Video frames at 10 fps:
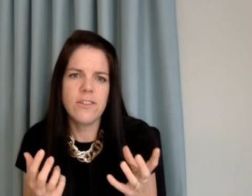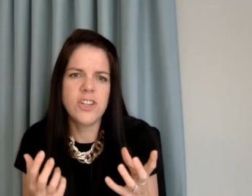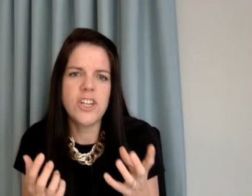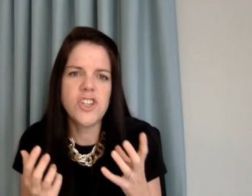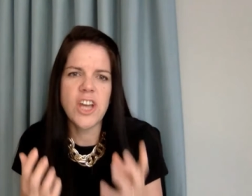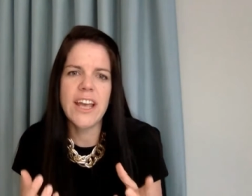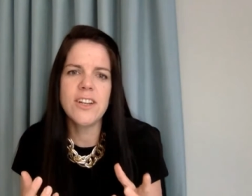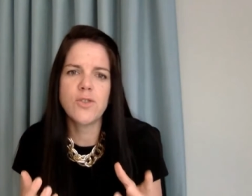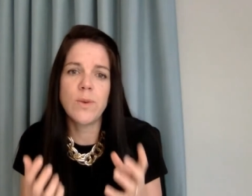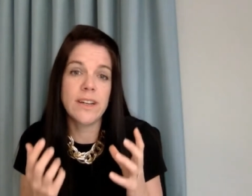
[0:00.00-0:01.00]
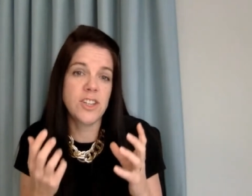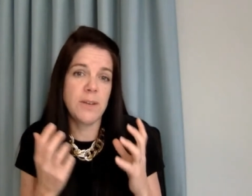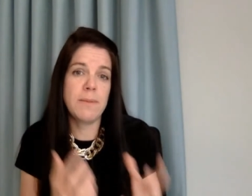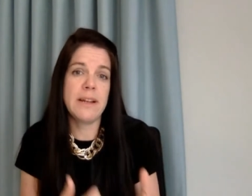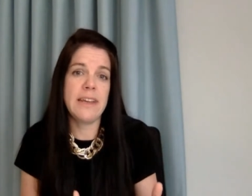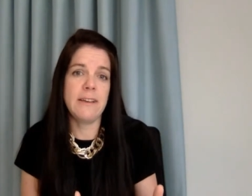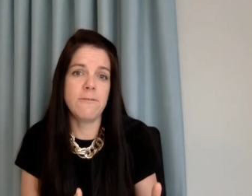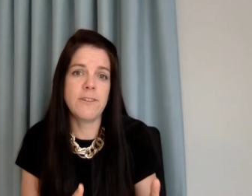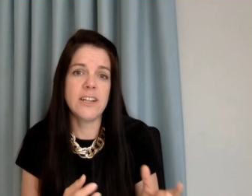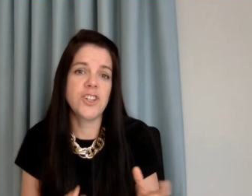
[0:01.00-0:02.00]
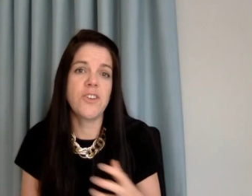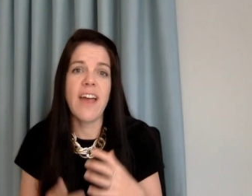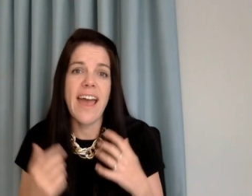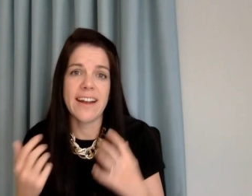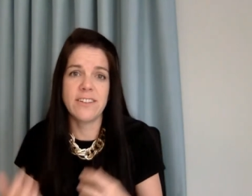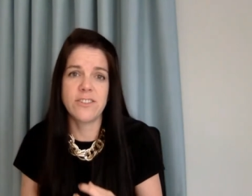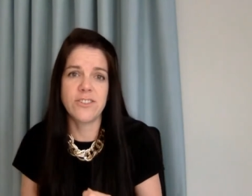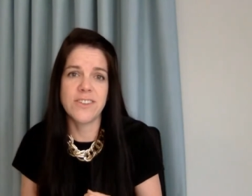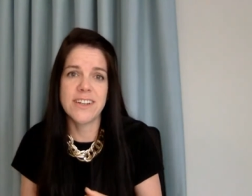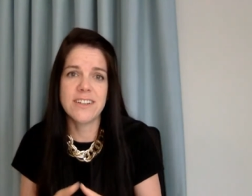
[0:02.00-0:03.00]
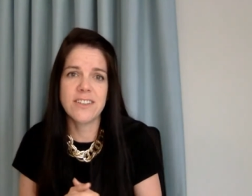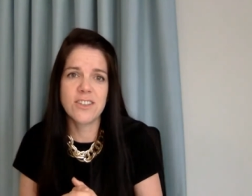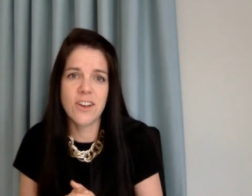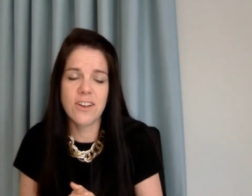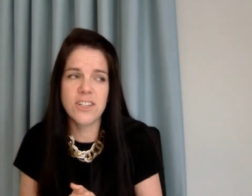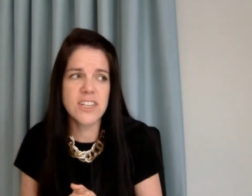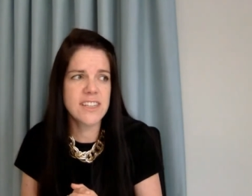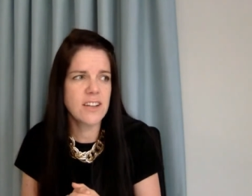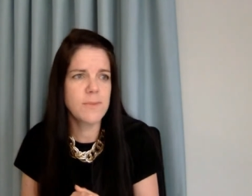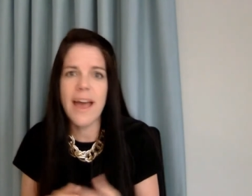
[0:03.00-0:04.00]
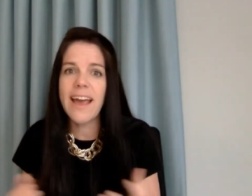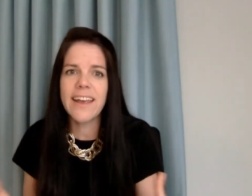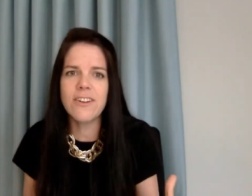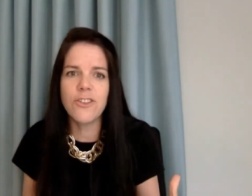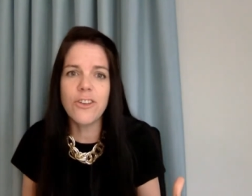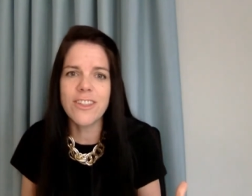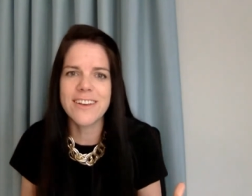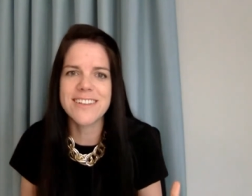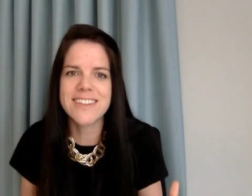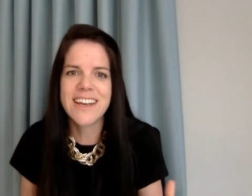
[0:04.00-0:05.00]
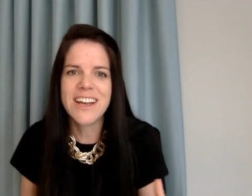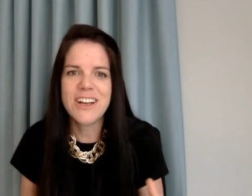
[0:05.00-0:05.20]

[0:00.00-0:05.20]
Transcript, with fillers: she changed what she believed and she acted to it. So she said to me, I can do this.